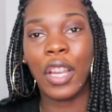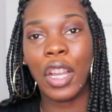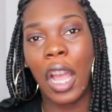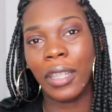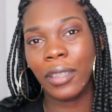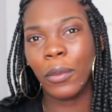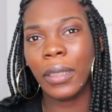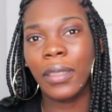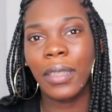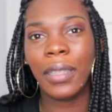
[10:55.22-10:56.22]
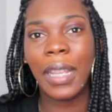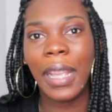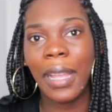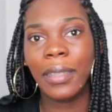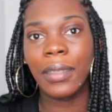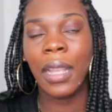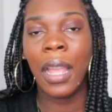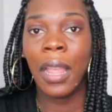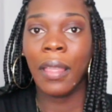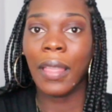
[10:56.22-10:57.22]
consequences, I guess,
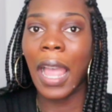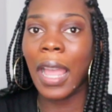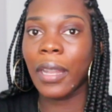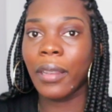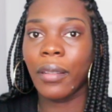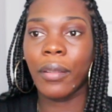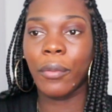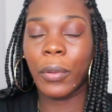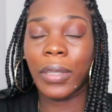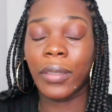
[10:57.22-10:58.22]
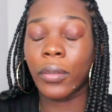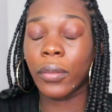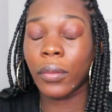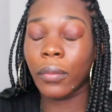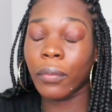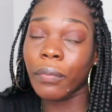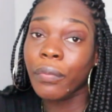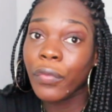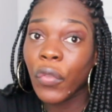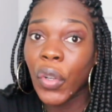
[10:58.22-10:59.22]
that was
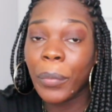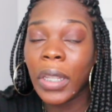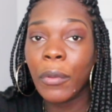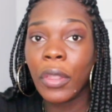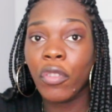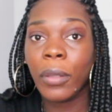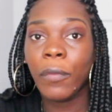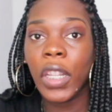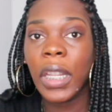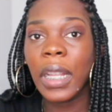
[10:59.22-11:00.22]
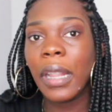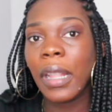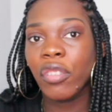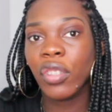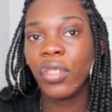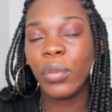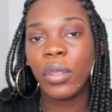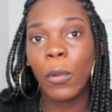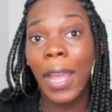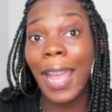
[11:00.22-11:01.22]
for me with dream feeding, and that's just the
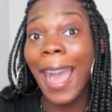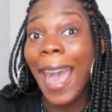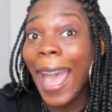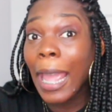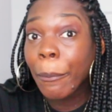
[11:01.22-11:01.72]
reason why I